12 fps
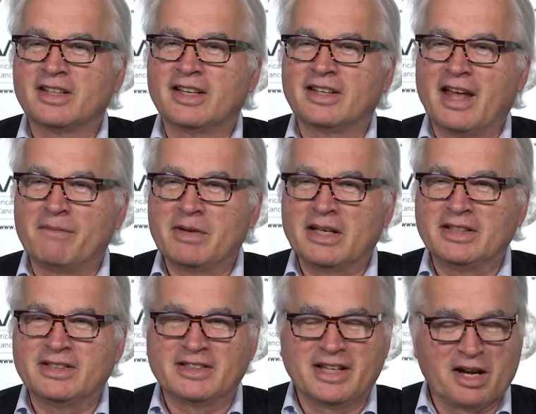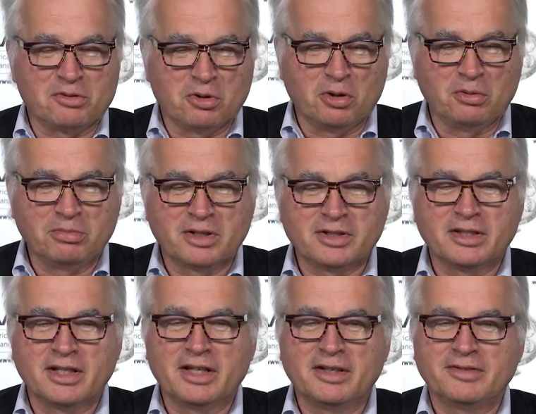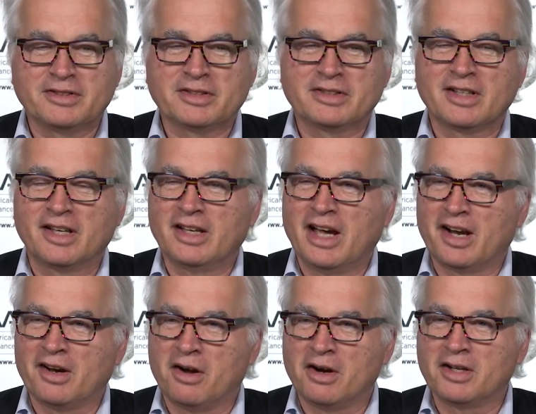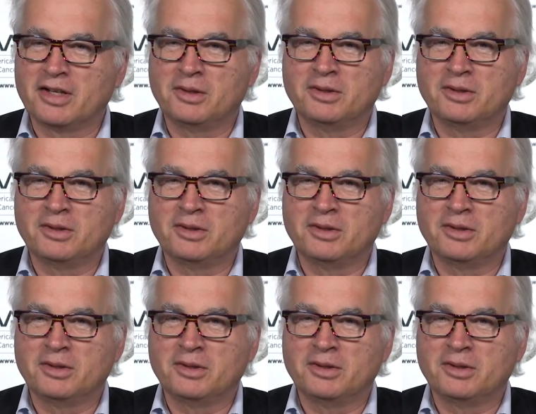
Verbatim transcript: And that means you got to roll up your sleeves and you got to argue,